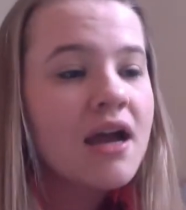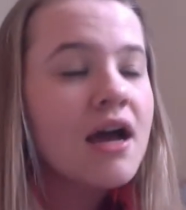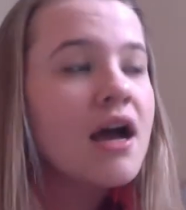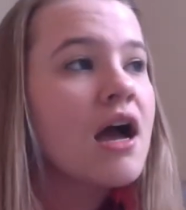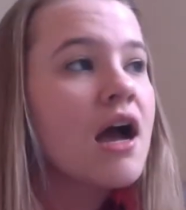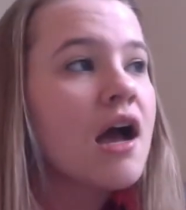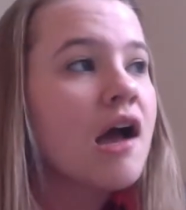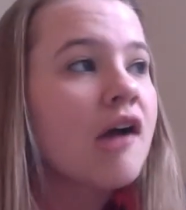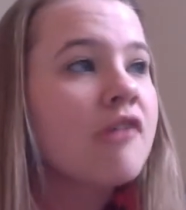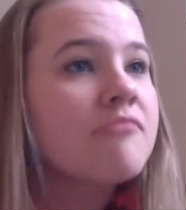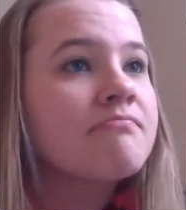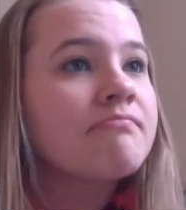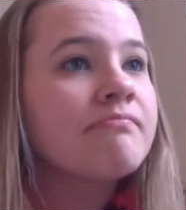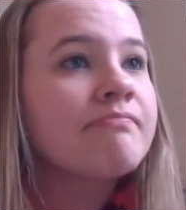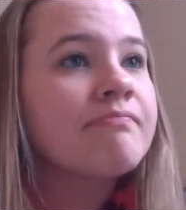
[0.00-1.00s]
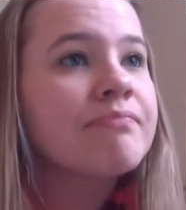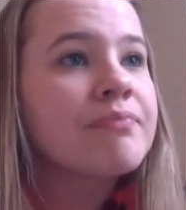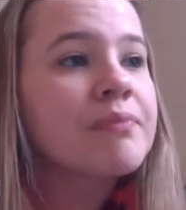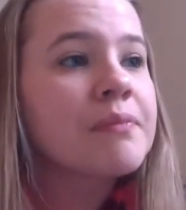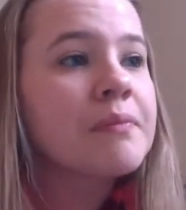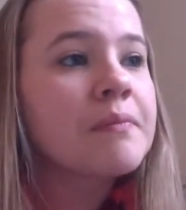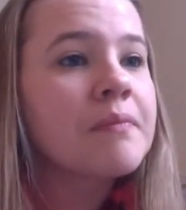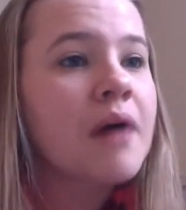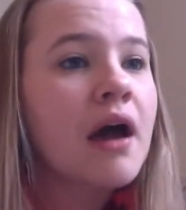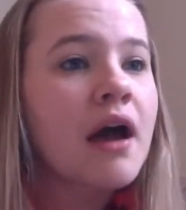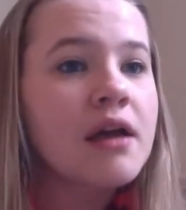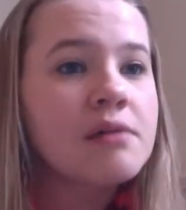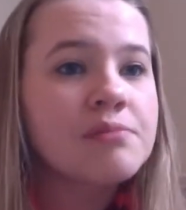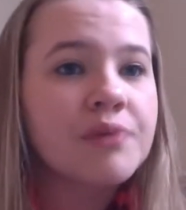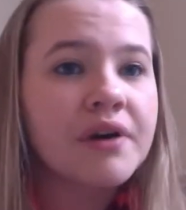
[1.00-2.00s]

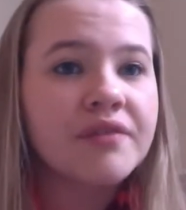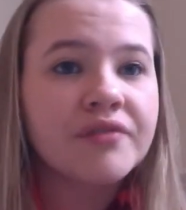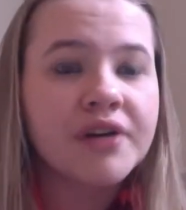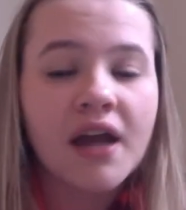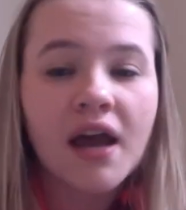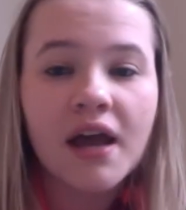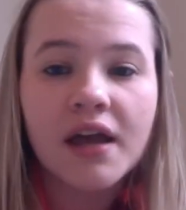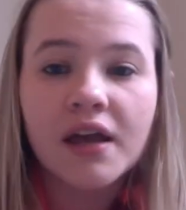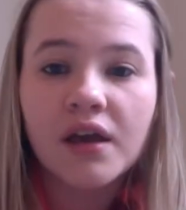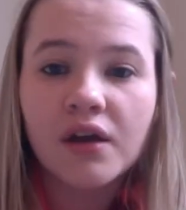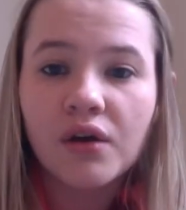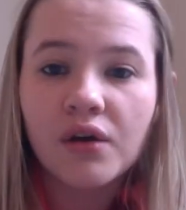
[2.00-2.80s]
My boyfriend and I